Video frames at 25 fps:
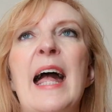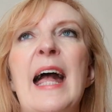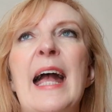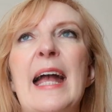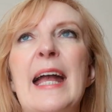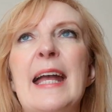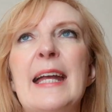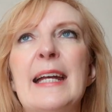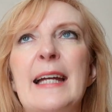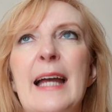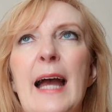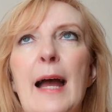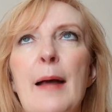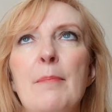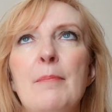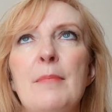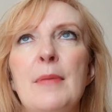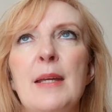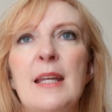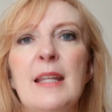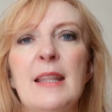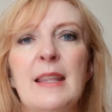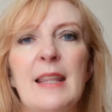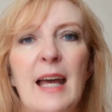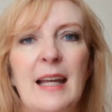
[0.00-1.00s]
it can
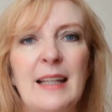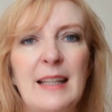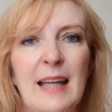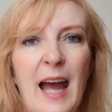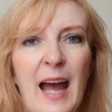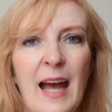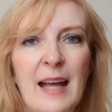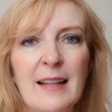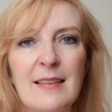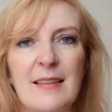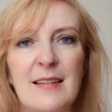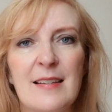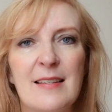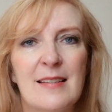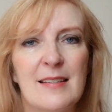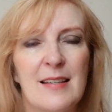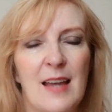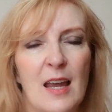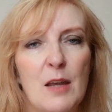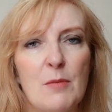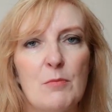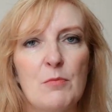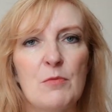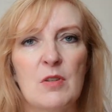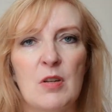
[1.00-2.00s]
mean that at the
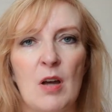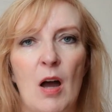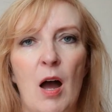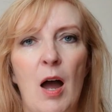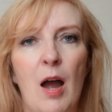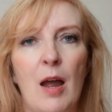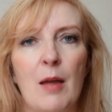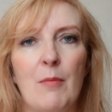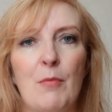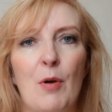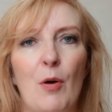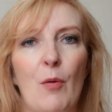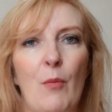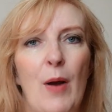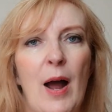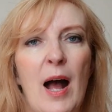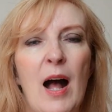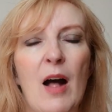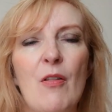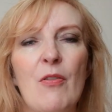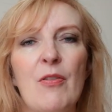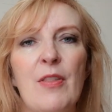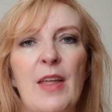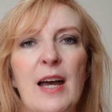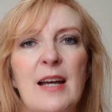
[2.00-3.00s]
same time,
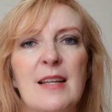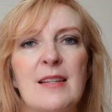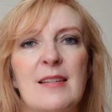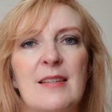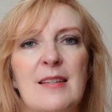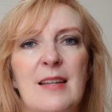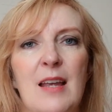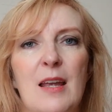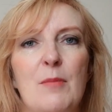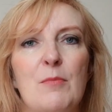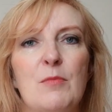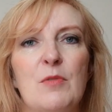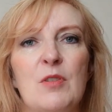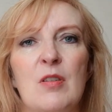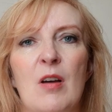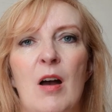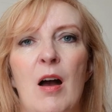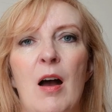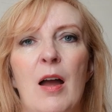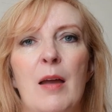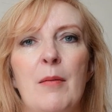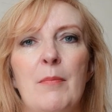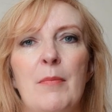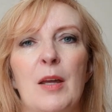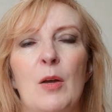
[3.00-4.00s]
around that same
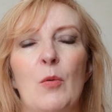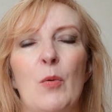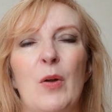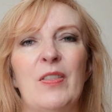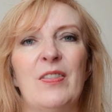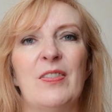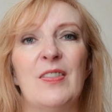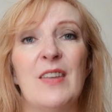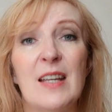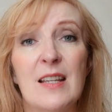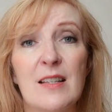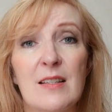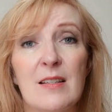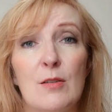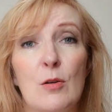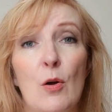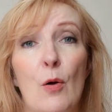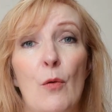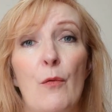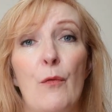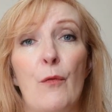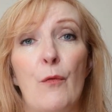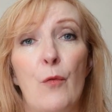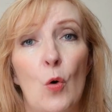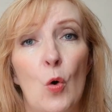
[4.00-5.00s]
timing, when things
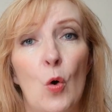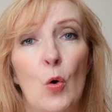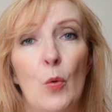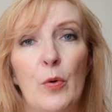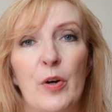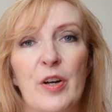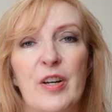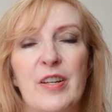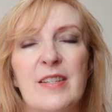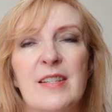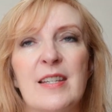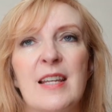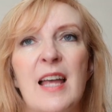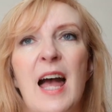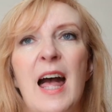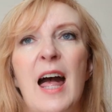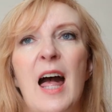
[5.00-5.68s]
go forward